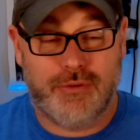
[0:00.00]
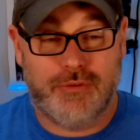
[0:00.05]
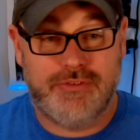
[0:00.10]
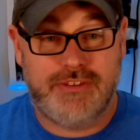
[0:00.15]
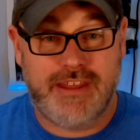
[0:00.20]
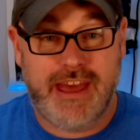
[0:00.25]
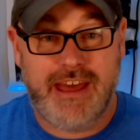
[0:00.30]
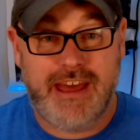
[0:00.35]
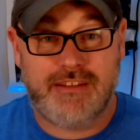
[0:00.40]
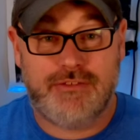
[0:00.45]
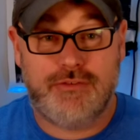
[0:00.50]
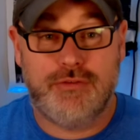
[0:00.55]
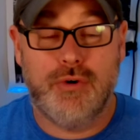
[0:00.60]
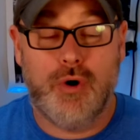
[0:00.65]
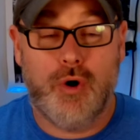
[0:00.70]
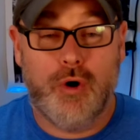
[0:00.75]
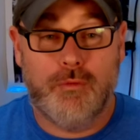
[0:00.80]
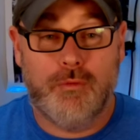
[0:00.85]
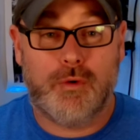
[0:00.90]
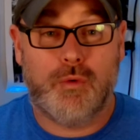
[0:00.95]
debt to
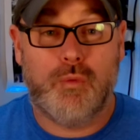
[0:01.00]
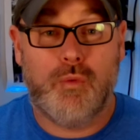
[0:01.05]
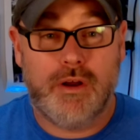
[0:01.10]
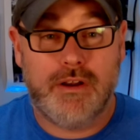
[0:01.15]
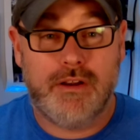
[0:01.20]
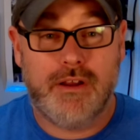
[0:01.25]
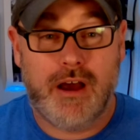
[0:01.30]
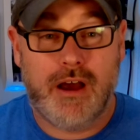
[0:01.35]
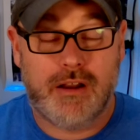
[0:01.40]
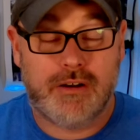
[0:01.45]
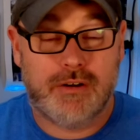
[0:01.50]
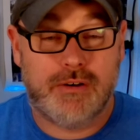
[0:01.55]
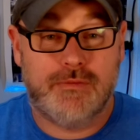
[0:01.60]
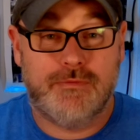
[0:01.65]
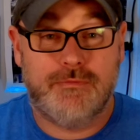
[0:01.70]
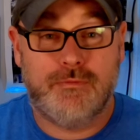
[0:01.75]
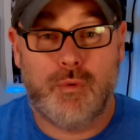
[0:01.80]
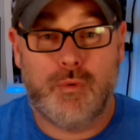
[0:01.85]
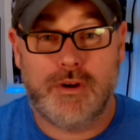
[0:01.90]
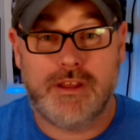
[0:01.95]
over
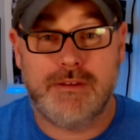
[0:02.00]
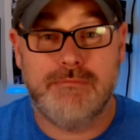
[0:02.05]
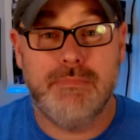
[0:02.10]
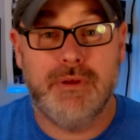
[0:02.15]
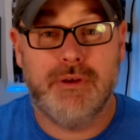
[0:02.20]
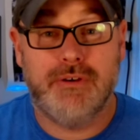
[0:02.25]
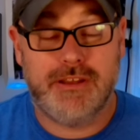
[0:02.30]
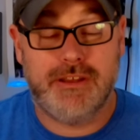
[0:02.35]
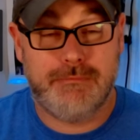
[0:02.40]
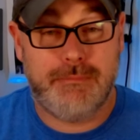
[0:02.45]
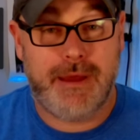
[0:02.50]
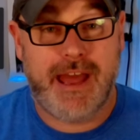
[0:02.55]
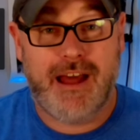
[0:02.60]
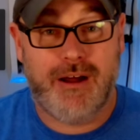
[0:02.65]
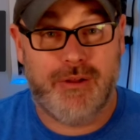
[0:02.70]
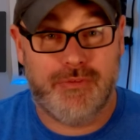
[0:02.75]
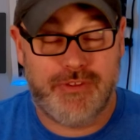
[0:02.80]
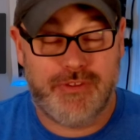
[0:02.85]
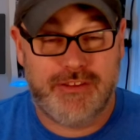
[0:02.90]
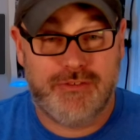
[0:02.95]
£140 million.
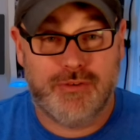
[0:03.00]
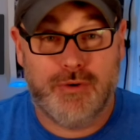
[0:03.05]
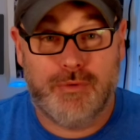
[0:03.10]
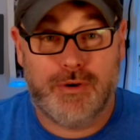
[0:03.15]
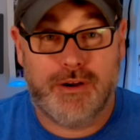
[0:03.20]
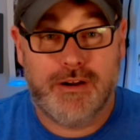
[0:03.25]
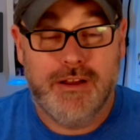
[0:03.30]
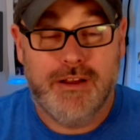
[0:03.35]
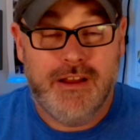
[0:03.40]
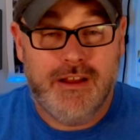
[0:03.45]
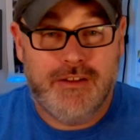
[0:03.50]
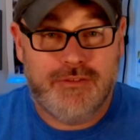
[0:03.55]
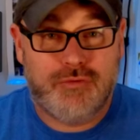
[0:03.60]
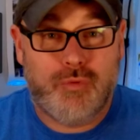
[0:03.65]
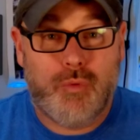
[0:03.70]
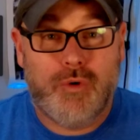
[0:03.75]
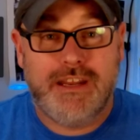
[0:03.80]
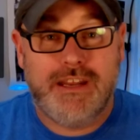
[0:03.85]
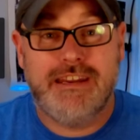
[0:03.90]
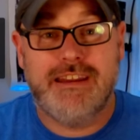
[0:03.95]
That's over
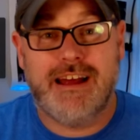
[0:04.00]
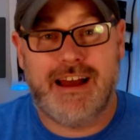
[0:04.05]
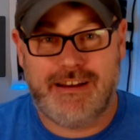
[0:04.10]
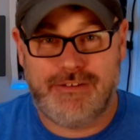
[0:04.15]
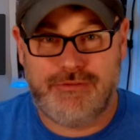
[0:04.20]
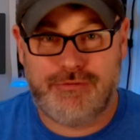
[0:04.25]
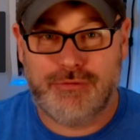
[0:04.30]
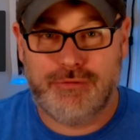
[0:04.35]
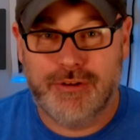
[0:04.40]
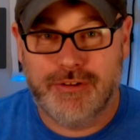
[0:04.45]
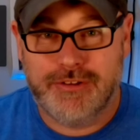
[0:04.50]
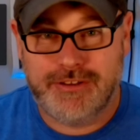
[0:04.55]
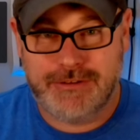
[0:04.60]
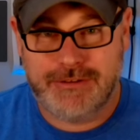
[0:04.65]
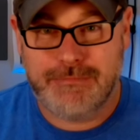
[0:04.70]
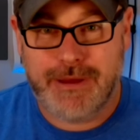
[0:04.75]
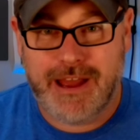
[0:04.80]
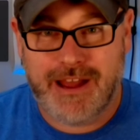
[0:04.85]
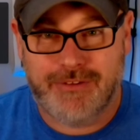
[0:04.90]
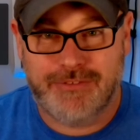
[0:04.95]
29 trillion
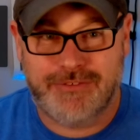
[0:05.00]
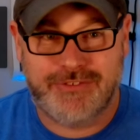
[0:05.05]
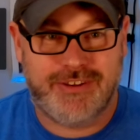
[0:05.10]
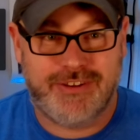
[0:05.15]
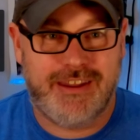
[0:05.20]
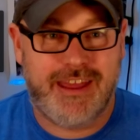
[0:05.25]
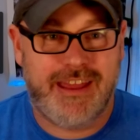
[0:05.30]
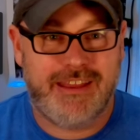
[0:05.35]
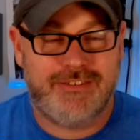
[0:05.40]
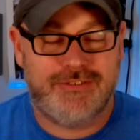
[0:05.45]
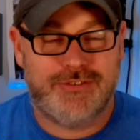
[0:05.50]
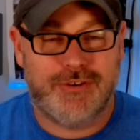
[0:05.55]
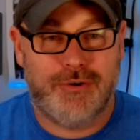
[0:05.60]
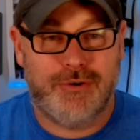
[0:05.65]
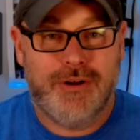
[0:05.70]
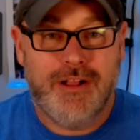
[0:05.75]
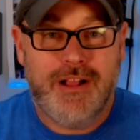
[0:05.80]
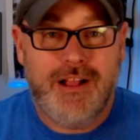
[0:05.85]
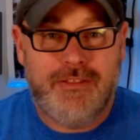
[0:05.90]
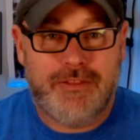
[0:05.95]
pounds today.
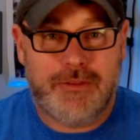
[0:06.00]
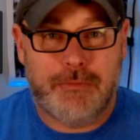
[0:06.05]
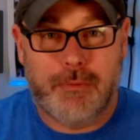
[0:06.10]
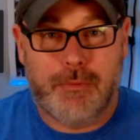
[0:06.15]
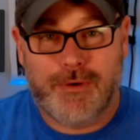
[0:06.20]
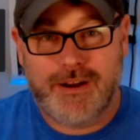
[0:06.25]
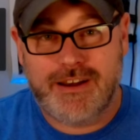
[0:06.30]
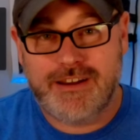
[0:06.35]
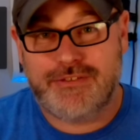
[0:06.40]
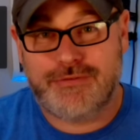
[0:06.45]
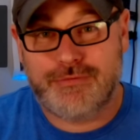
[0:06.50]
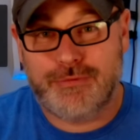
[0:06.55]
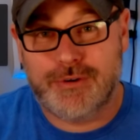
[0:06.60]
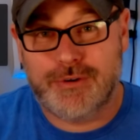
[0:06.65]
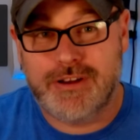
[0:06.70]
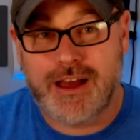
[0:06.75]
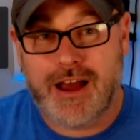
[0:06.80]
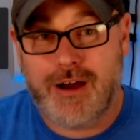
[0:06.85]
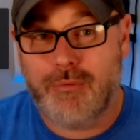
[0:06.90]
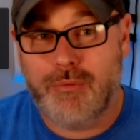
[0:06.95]
So the British were
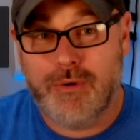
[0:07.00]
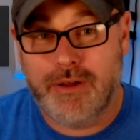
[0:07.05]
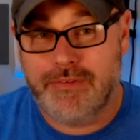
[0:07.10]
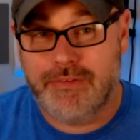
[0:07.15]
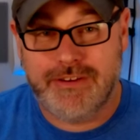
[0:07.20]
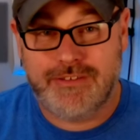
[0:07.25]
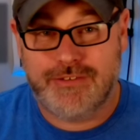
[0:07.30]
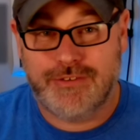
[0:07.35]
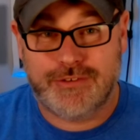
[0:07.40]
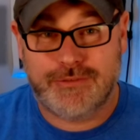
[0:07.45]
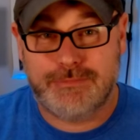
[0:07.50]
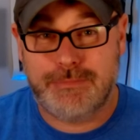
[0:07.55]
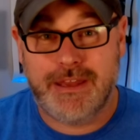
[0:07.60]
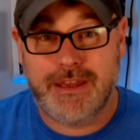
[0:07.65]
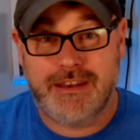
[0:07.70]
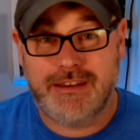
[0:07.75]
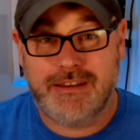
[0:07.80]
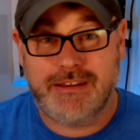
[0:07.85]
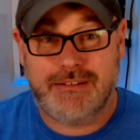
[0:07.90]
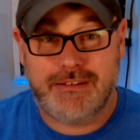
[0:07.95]
not willing to spend